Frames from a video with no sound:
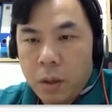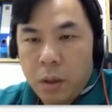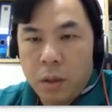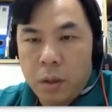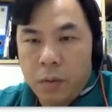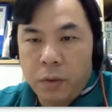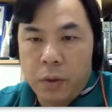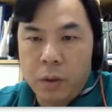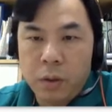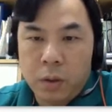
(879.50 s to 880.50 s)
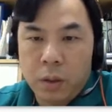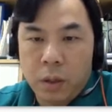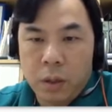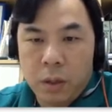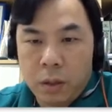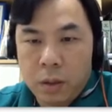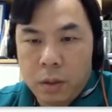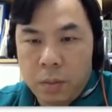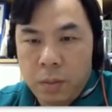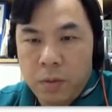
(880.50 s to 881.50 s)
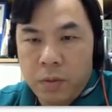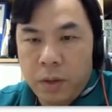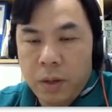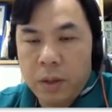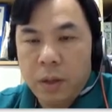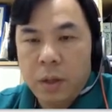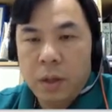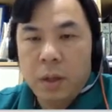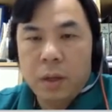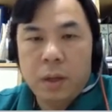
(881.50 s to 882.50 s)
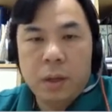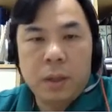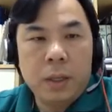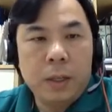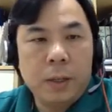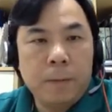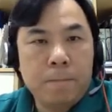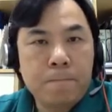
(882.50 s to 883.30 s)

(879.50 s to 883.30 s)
Therefore, you can simplify the